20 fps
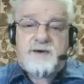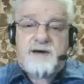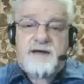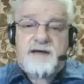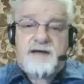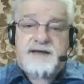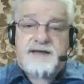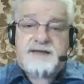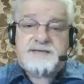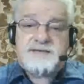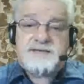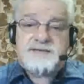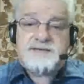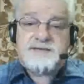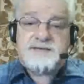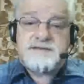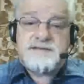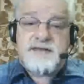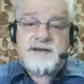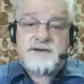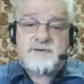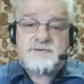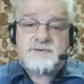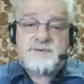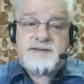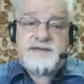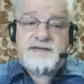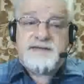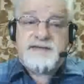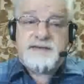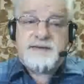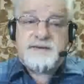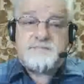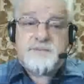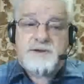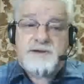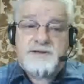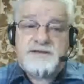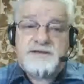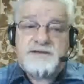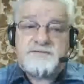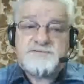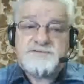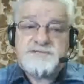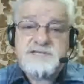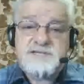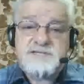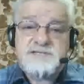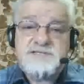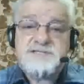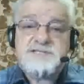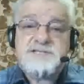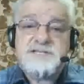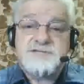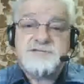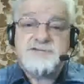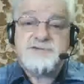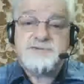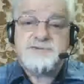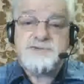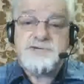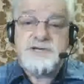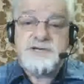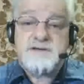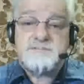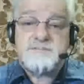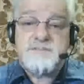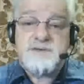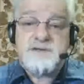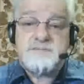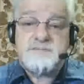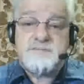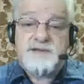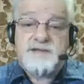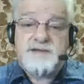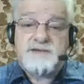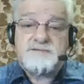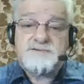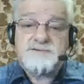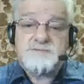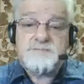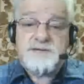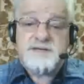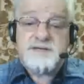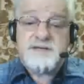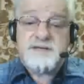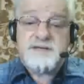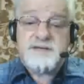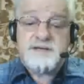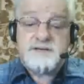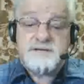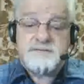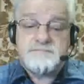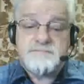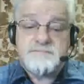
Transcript: And, you know, he believes in censorship and believes many